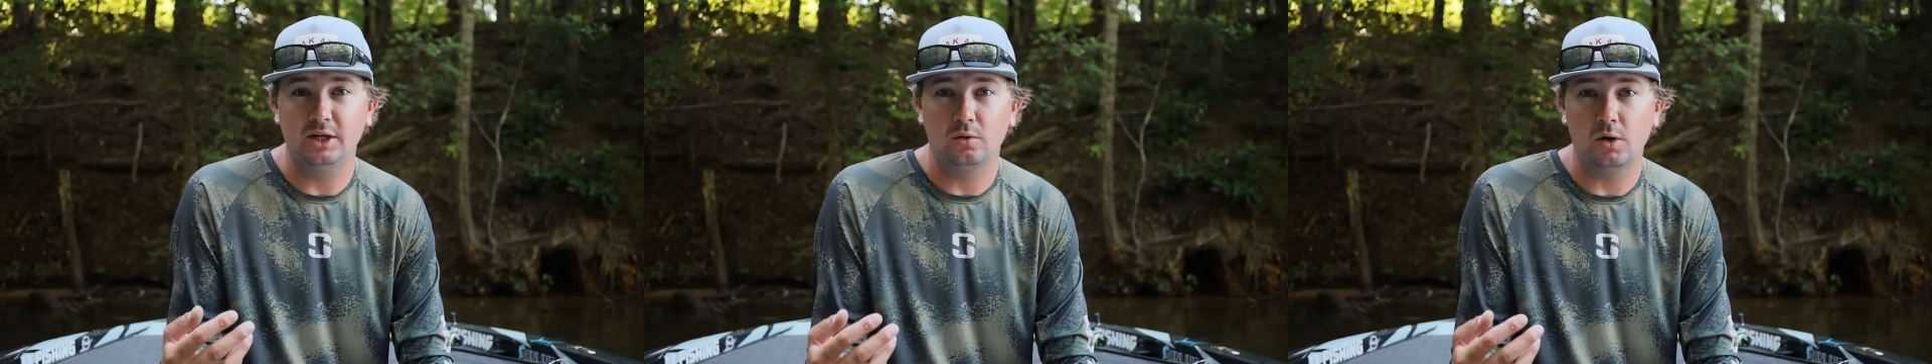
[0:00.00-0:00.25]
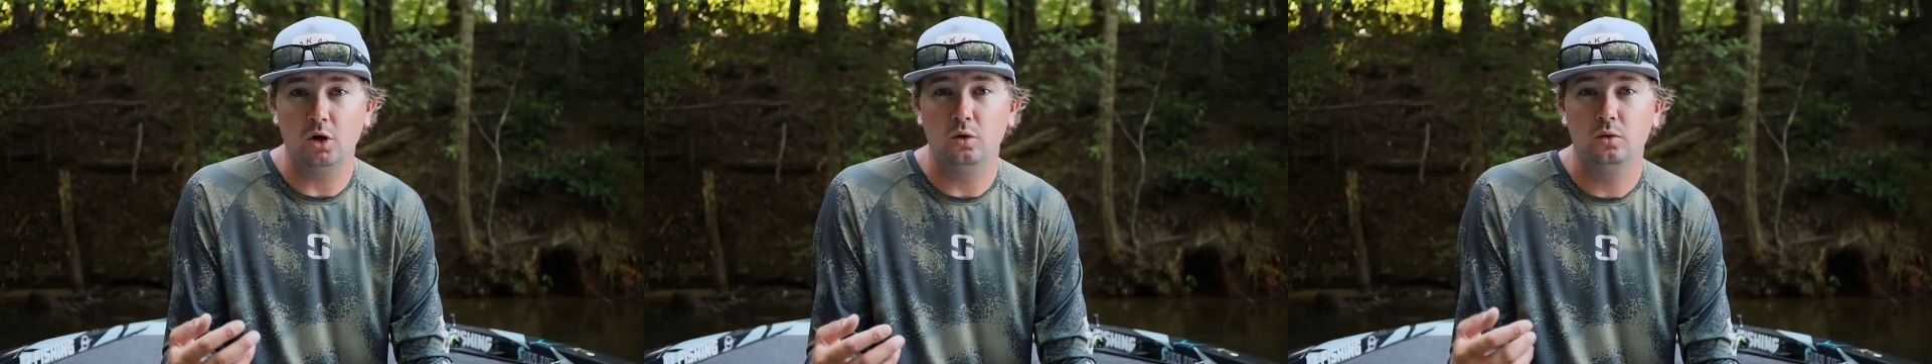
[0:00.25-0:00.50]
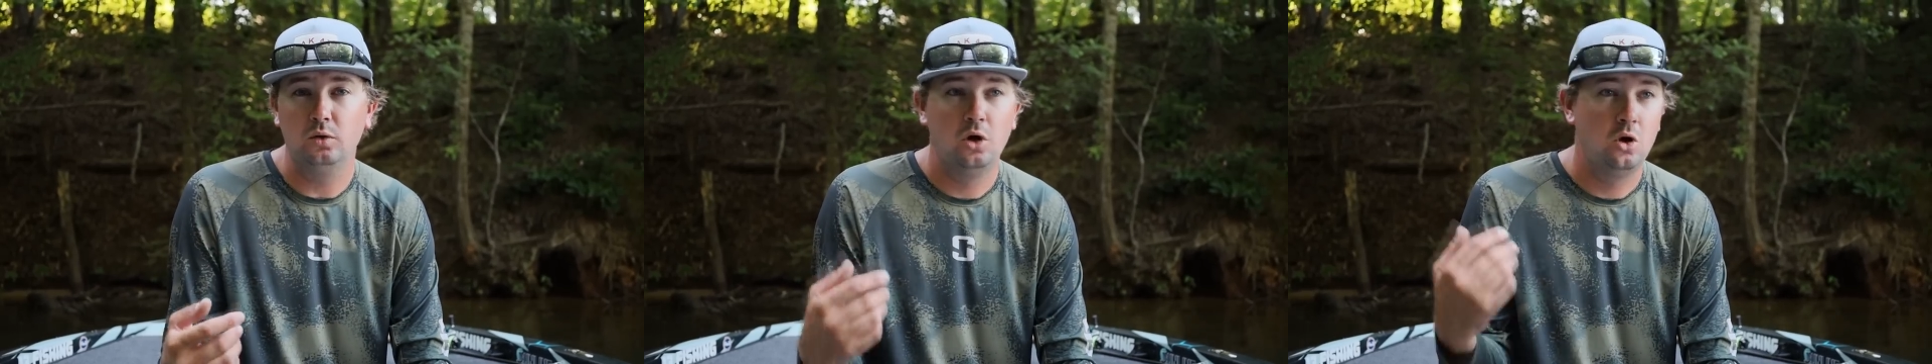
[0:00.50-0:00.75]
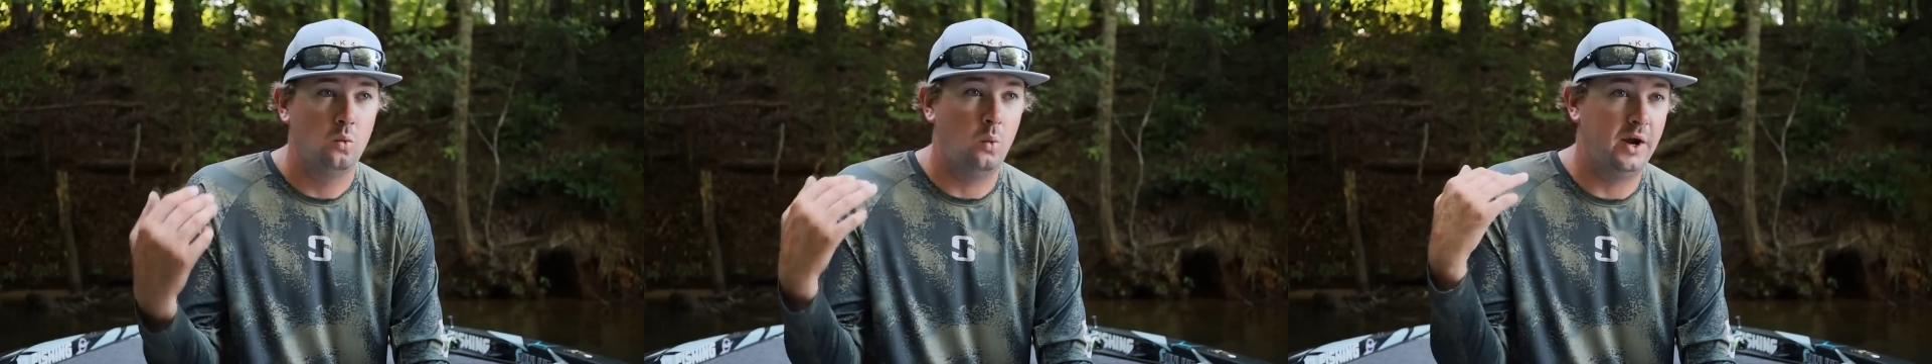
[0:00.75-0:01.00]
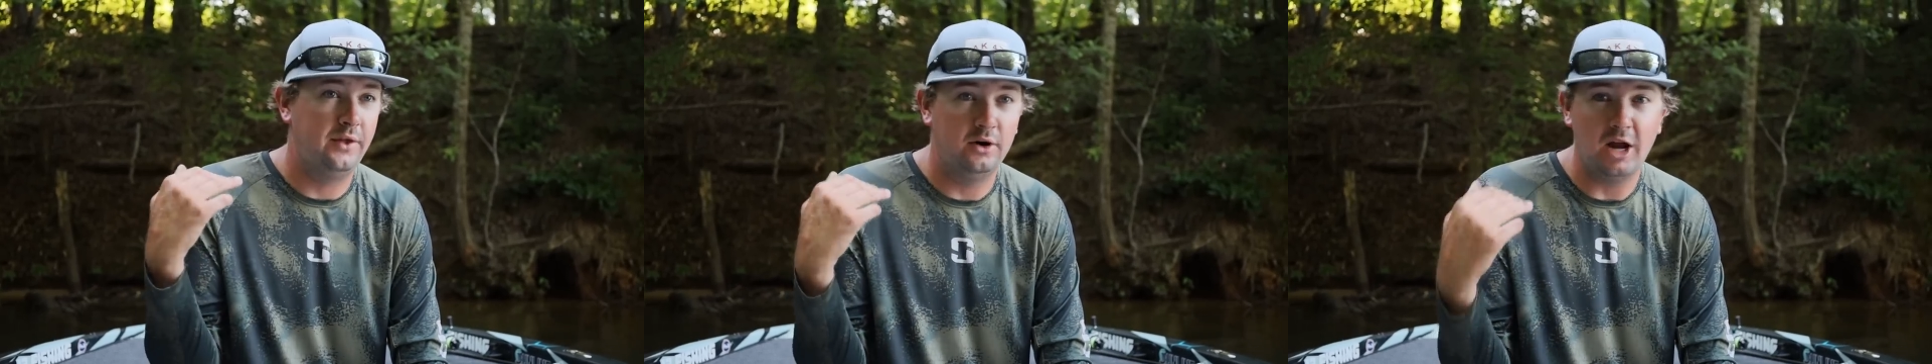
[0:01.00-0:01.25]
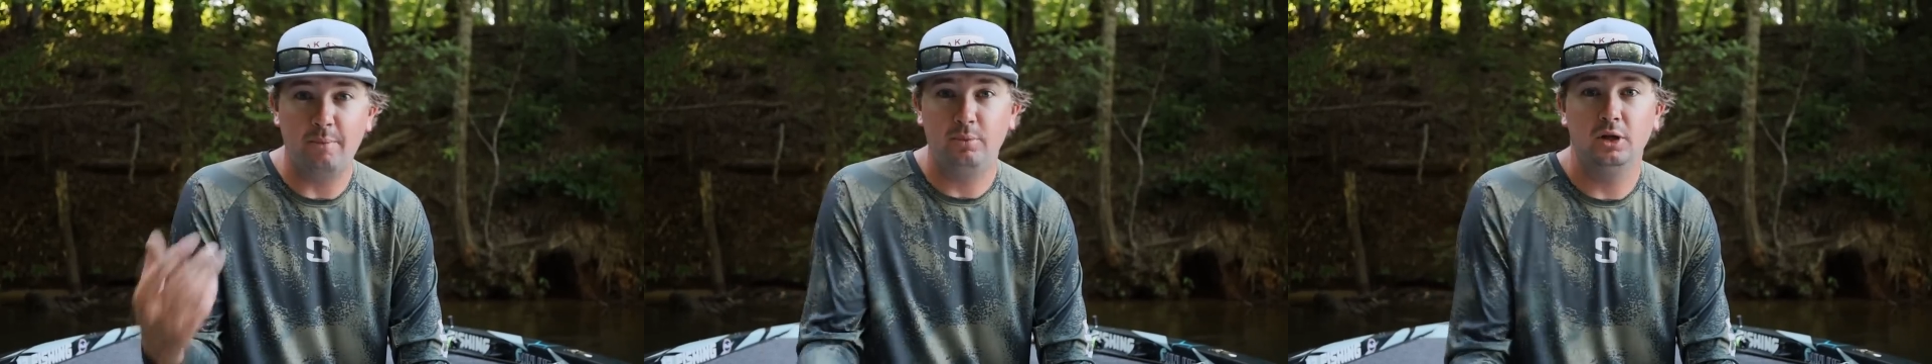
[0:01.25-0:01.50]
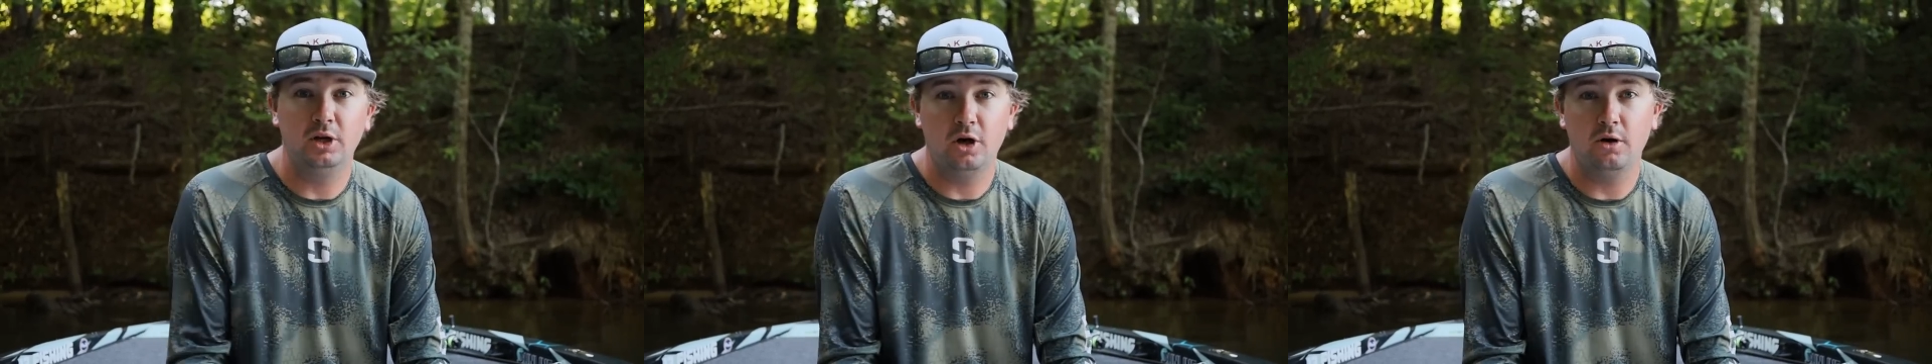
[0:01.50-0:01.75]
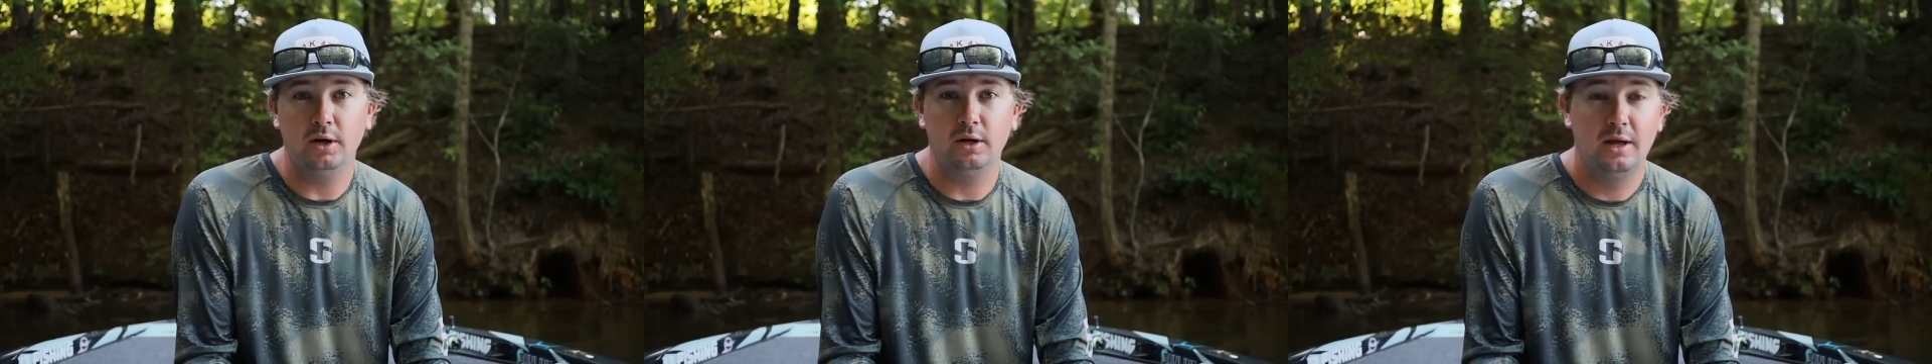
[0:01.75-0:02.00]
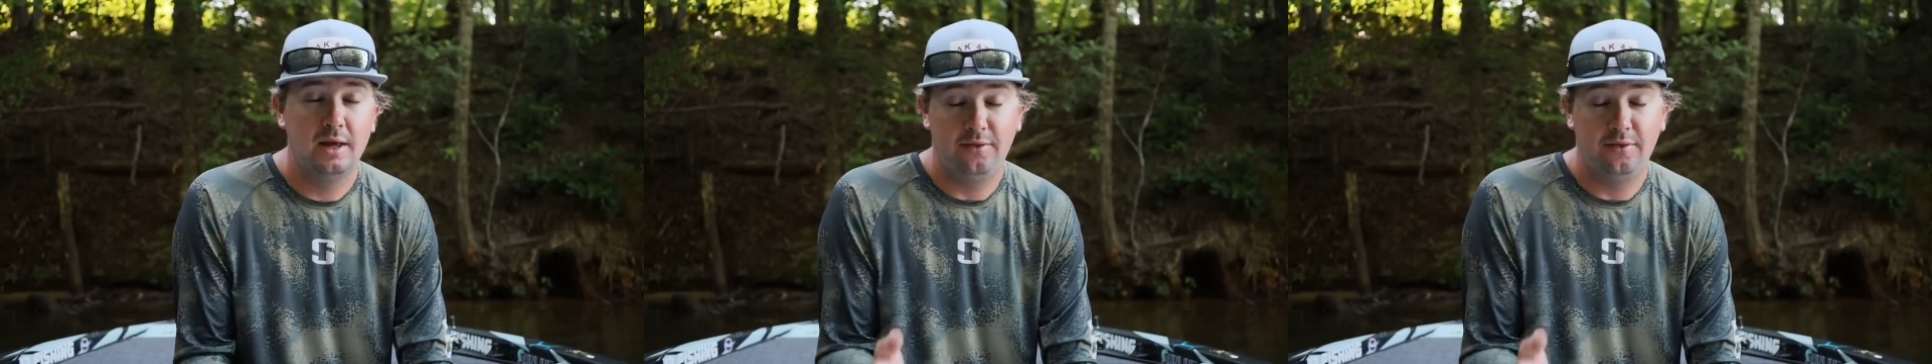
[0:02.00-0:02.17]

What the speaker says: in a row where they're not pulling current.